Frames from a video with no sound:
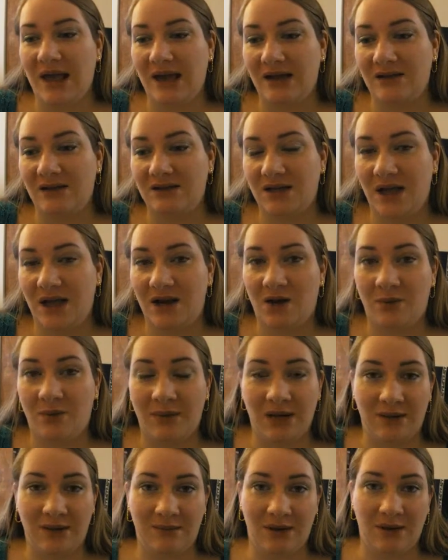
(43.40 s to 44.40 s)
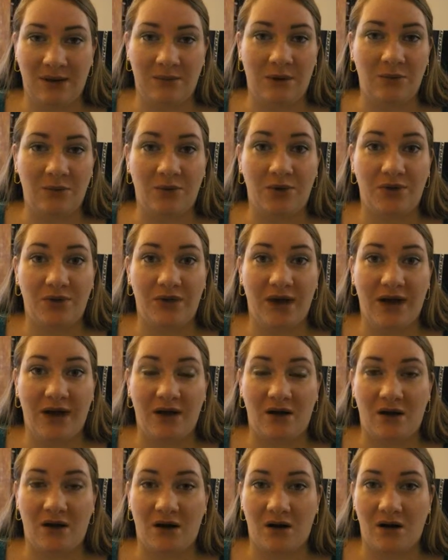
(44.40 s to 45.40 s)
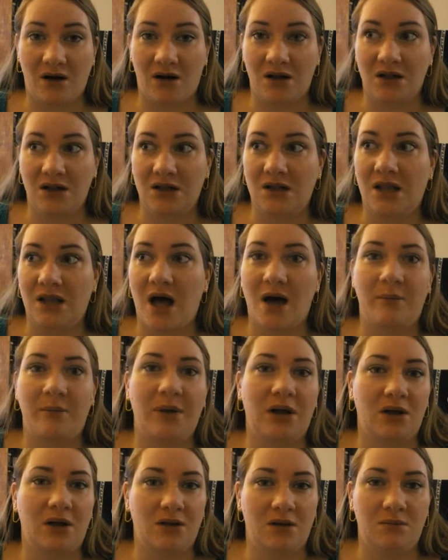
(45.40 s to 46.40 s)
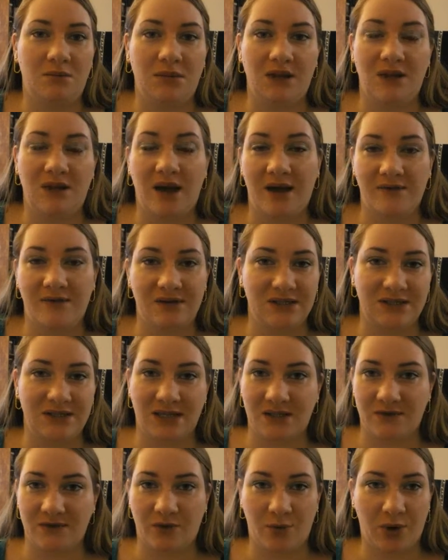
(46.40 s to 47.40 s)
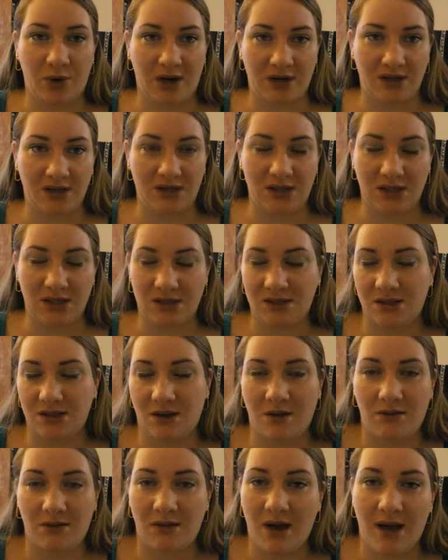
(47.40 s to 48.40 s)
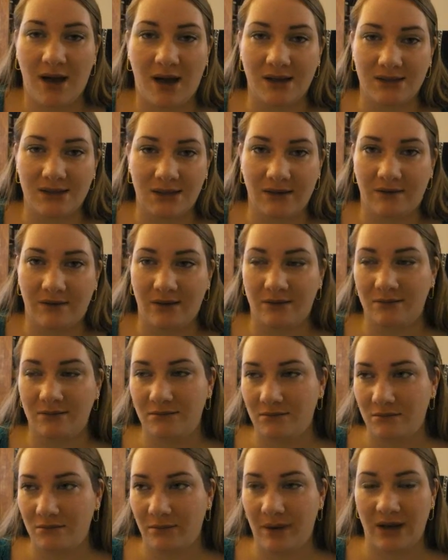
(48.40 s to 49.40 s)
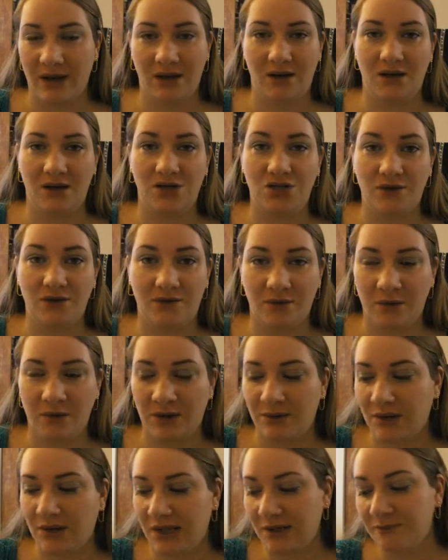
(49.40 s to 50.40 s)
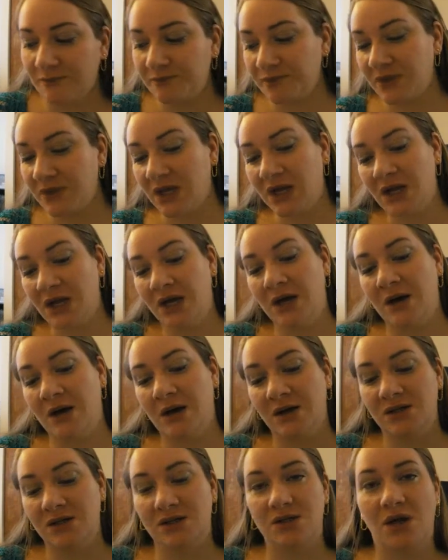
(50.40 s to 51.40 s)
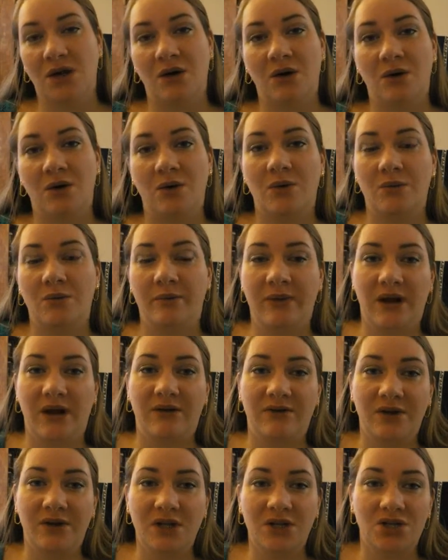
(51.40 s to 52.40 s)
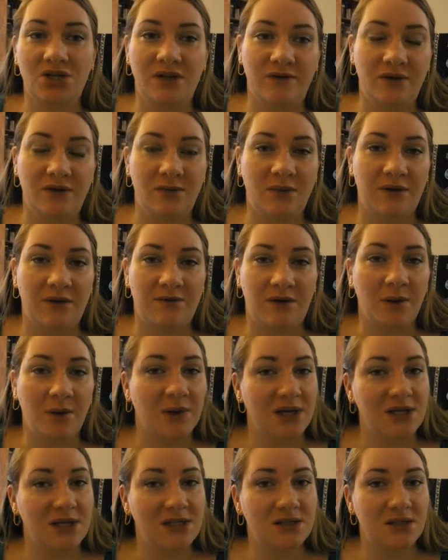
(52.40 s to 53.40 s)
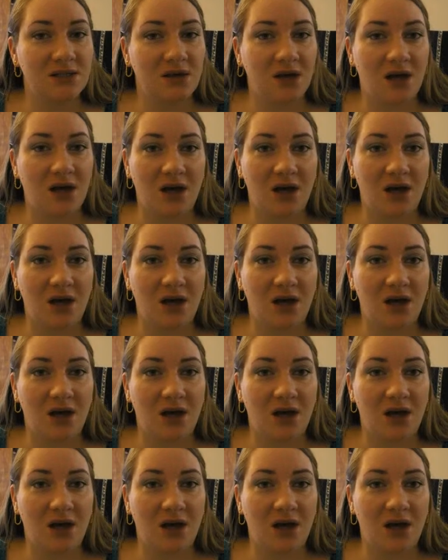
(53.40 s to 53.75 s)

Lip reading: And I know many, many people that are a lot bigger than me that have successful pregnancies, so that hasn't even been an issue for me, really. So, but I've really shifted my focus